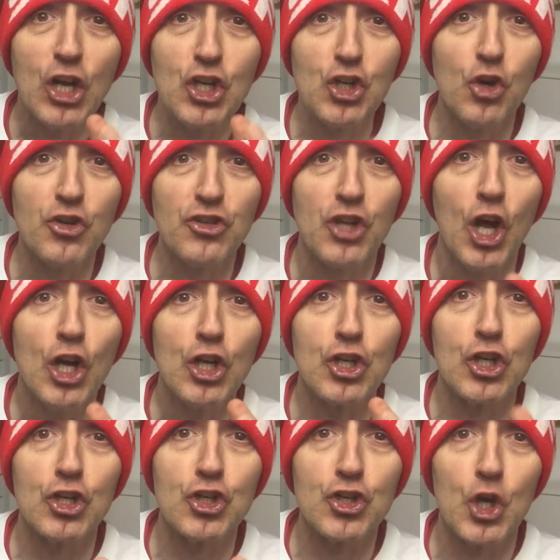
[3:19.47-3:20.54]
just
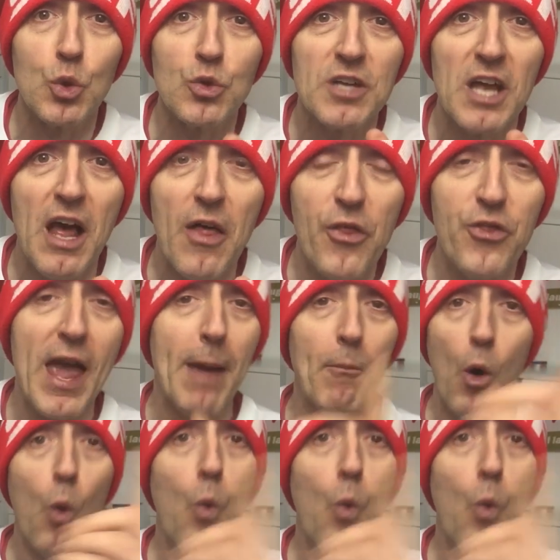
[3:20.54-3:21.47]
to suit them.